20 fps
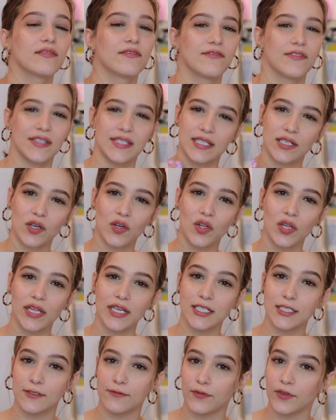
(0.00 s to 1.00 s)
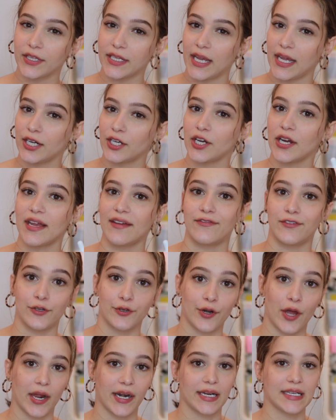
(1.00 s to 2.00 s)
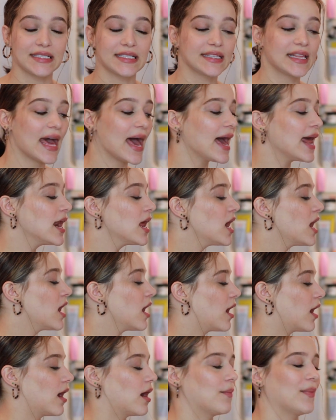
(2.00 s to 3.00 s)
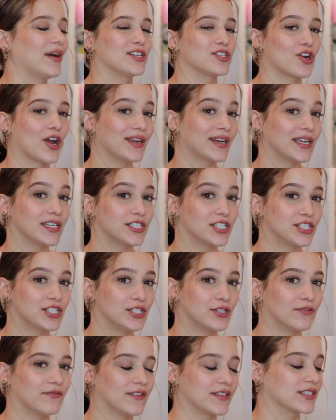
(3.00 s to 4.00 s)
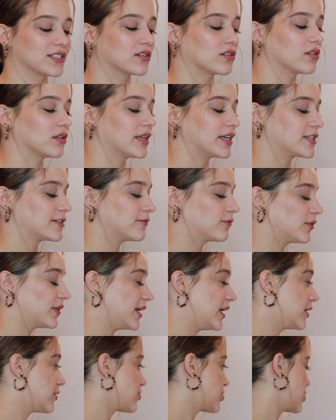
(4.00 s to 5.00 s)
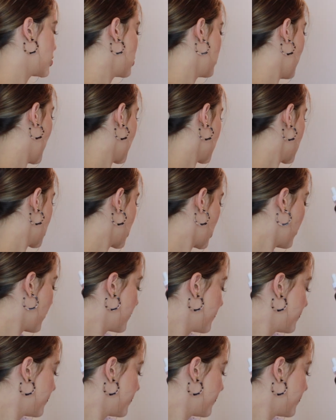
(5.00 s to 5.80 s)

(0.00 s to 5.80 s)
physical exfoliator if you're not into that. Um, I try not to do physical exfoliators too much, so